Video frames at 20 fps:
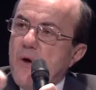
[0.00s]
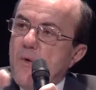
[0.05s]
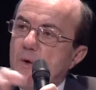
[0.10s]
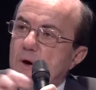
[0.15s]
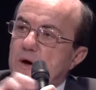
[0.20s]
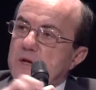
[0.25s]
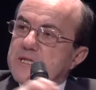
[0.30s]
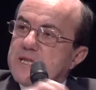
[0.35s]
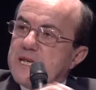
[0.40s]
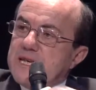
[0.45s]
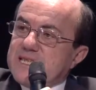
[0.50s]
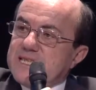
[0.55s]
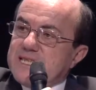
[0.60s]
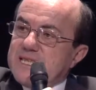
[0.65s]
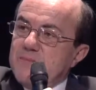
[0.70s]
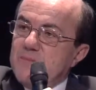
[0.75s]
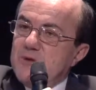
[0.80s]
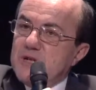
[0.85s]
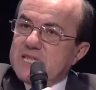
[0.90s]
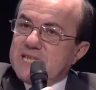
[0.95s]
was
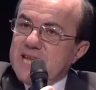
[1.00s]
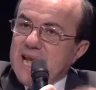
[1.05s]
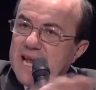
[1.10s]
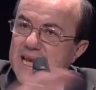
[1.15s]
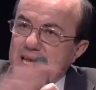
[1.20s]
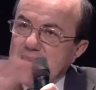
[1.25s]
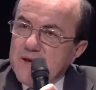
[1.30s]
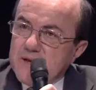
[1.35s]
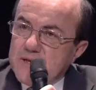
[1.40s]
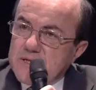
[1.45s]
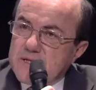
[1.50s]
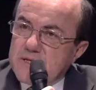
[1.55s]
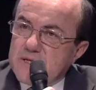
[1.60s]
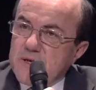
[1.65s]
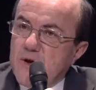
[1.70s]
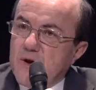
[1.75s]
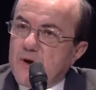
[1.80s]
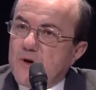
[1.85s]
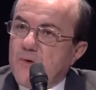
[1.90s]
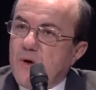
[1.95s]
simultaneous
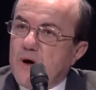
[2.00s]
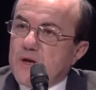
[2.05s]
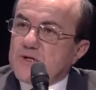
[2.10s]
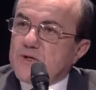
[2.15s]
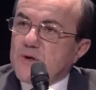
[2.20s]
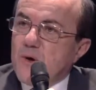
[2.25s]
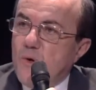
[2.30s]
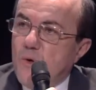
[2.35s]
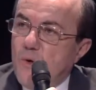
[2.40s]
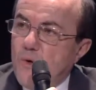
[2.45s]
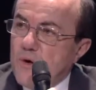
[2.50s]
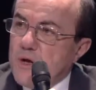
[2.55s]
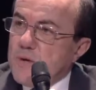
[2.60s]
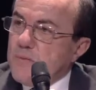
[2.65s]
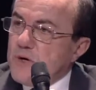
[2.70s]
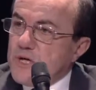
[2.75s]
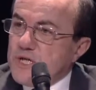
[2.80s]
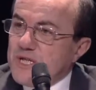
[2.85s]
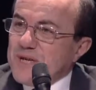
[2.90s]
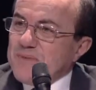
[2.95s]
across all
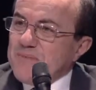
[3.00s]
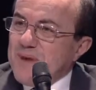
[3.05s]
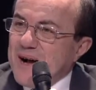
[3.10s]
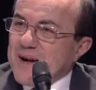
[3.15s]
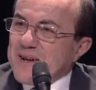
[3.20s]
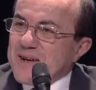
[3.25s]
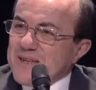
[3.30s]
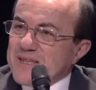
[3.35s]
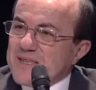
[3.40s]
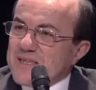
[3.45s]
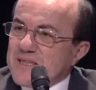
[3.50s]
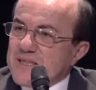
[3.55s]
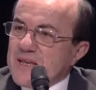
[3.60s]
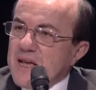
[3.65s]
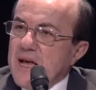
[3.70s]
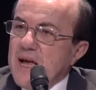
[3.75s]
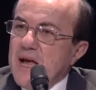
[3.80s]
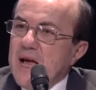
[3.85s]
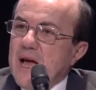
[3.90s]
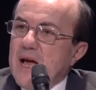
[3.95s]
emerging markets,
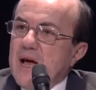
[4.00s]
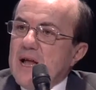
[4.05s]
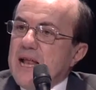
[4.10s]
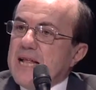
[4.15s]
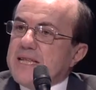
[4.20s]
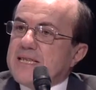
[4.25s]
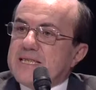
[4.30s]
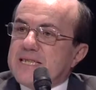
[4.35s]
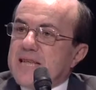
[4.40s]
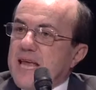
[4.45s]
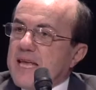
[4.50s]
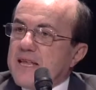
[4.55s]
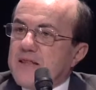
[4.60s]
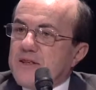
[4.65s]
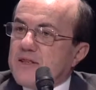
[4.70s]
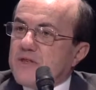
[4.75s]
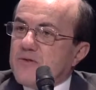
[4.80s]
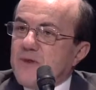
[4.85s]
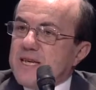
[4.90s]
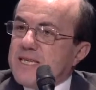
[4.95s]
let's take the
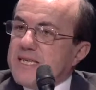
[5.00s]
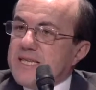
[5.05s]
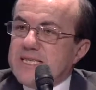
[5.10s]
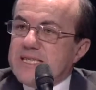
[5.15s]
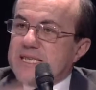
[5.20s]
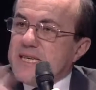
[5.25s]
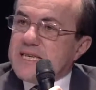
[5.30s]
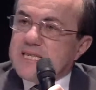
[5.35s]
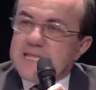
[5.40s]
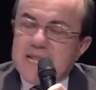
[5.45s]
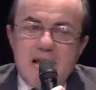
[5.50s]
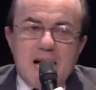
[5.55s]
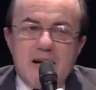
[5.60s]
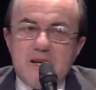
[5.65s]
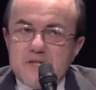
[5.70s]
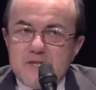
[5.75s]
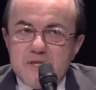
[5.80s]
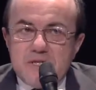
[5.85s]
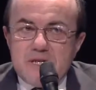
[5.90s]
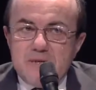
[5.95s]
26
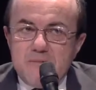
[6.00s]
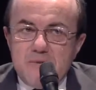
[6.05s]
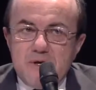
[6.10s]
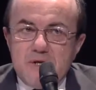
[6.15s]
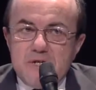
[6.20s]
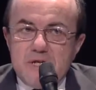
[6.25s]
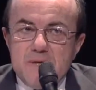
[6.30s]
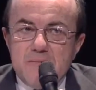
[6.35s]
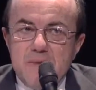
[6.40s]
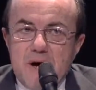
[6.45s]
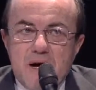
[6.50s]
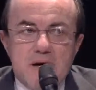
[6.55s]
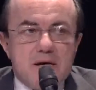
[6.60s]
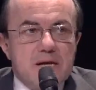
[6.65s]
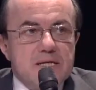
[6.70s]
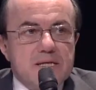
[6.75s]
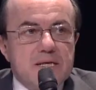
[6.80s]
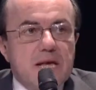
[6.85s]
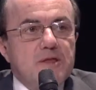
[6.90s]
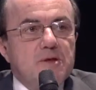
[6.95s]
largest emerging
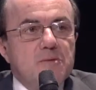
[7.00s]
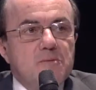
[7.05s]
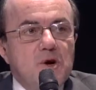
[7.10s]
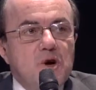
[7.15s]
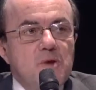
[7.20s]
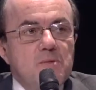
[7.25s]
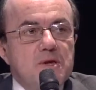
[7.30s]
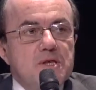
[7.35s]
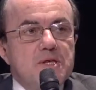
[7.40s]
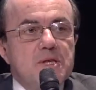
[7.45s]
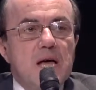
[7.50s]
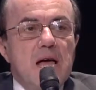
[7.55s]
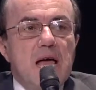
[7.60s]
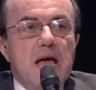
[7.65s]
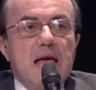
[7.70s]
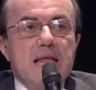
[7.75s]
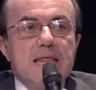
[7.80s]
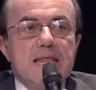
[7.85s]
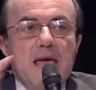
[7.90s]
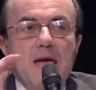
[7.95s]
markets at the moment,
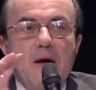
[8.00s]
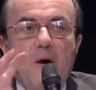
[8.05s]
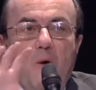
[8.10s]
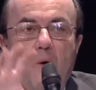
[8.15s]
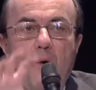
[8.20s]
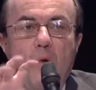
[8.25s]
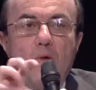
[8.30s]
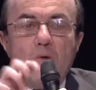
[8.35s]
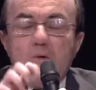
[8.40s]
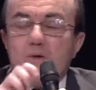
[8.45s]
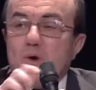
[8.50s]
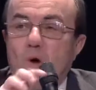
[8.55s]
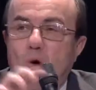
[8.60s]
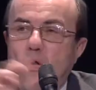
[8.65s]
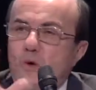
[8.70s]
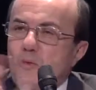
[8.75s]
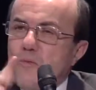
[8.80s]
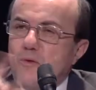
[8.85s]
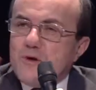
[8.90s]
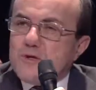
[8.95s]
they all
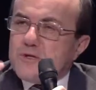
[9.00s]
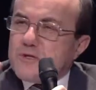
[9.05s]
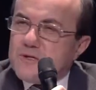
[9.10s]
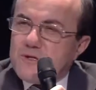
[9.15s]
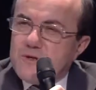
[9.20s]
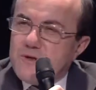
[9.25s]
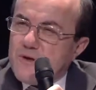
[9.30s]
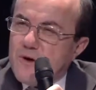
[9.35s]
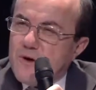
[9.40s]
almost